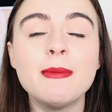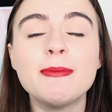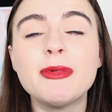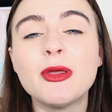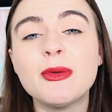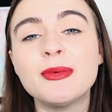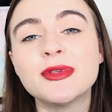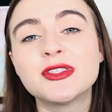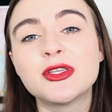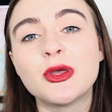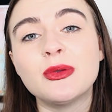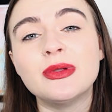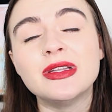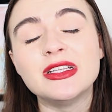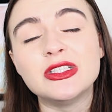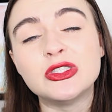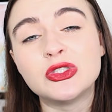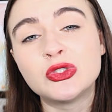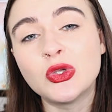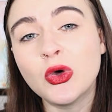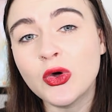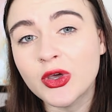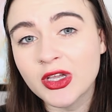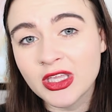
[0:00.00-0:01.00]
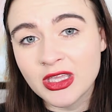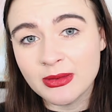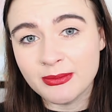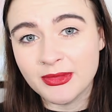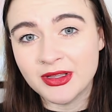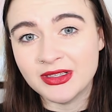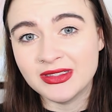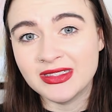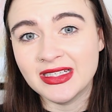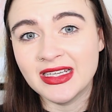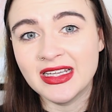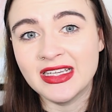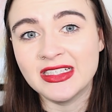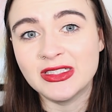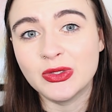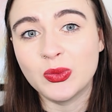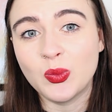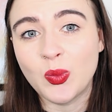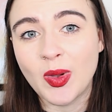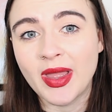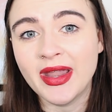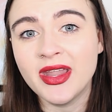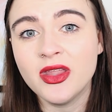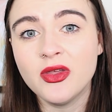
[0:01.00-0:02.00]
But it was only
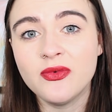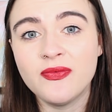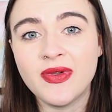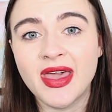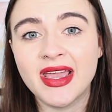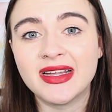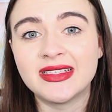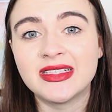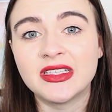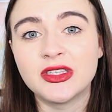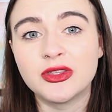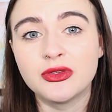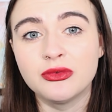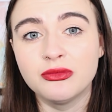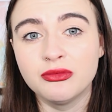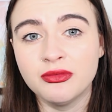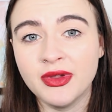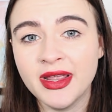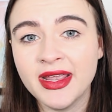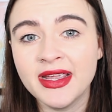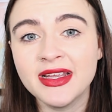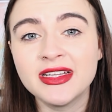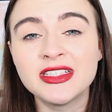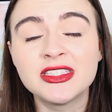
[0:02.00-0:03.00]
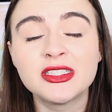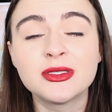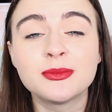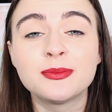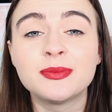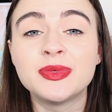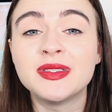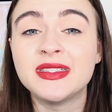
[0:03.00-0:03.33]
documented when it affected the rich,